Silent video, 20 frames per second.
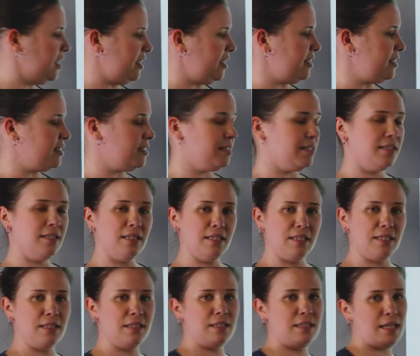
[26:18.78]
Is the
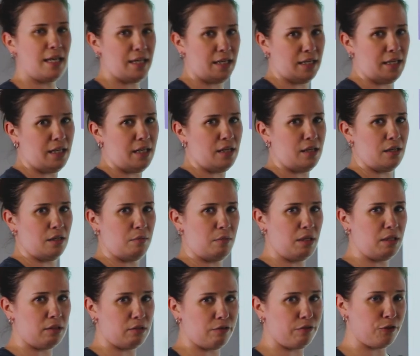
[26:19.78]
second 8 going to
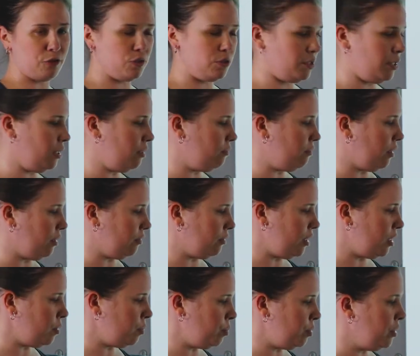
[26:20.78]
make the first 8 round
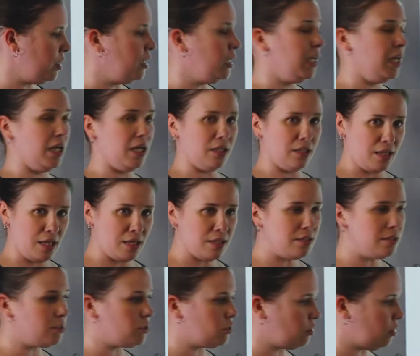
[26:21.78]
up? And
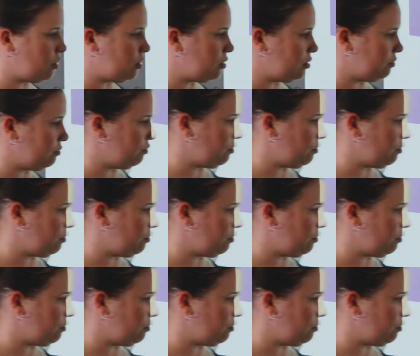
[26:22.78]
yes, it's greater than